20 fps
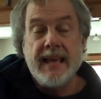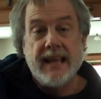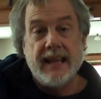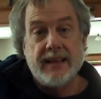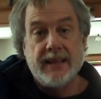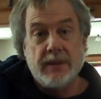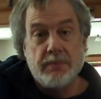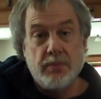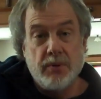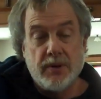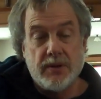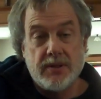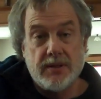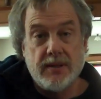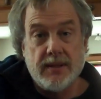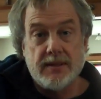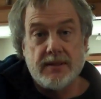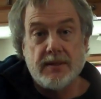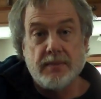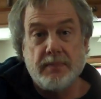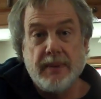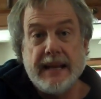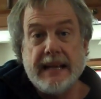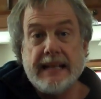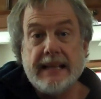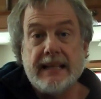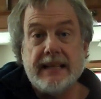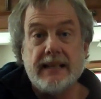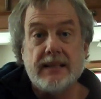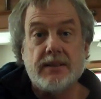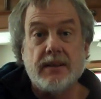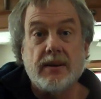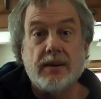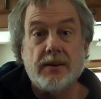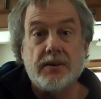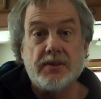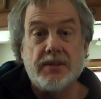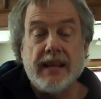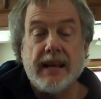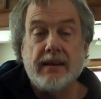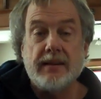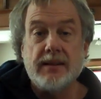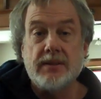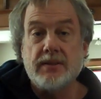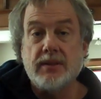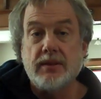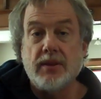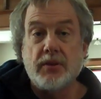and they pushed the Sapele guitars down into